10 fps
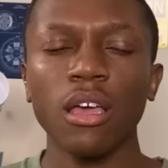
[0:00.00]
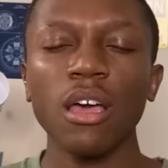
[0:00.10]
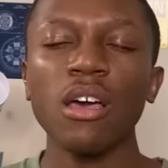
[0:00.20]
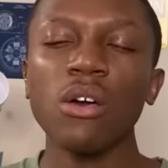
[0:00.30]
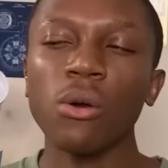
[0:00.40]

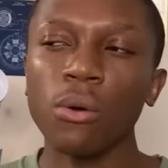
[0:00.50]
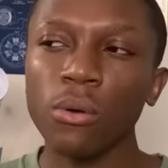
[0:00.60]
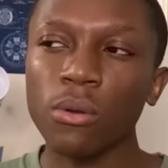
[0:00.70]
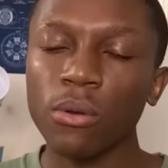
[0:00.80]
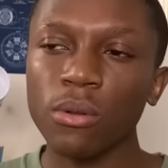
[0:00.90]
Oh,
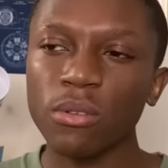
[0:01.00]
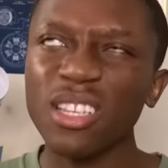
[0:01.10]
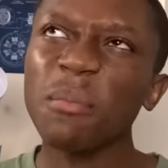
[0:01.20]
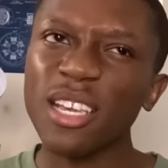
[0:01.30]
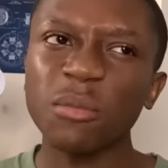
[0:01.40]

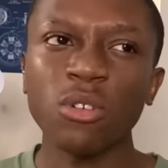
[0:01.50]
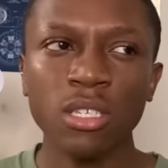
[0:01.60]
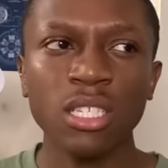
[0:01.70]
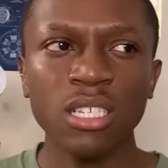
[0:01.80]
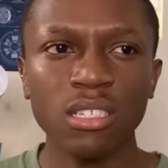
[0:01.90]
that makes more
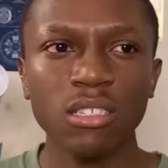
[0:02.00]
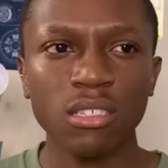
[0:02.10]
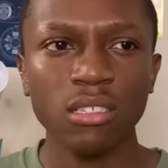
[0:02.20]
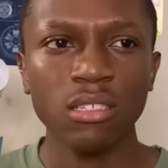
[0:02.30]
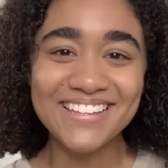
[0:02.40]
sense.
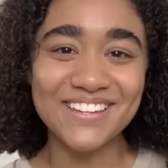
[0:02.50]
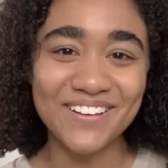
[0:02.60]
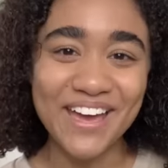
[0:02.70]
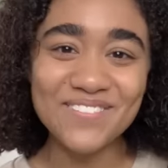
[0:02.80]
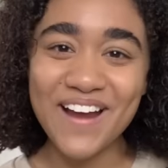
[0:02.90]
So
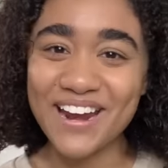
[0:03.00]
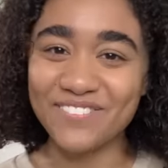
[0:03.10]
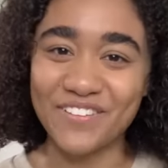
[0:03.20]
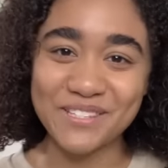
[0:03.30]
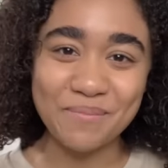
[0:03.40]
get
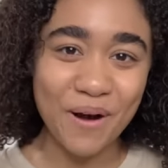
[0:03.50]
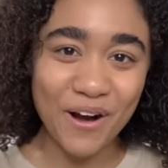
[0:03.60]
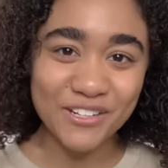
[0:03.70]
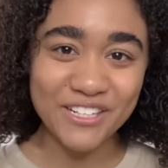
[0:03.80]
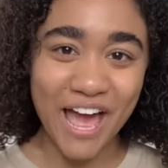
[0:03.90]
ready for some
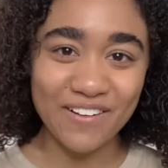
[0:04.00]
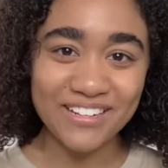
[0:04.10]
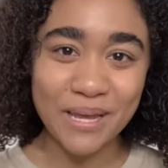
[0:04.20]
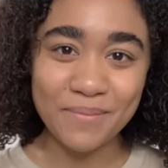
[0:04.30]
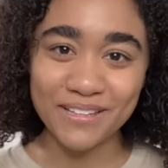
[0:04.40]

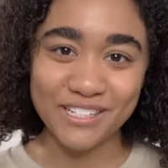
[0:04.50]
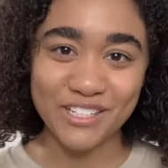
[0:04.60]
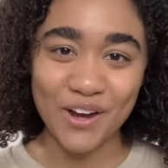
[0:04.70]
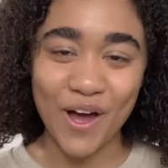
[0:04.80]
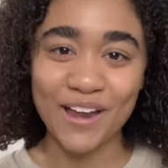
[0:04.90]
earth-shattering
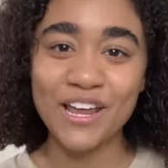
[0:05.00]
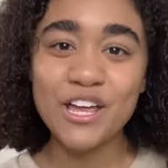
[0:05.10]
demolition on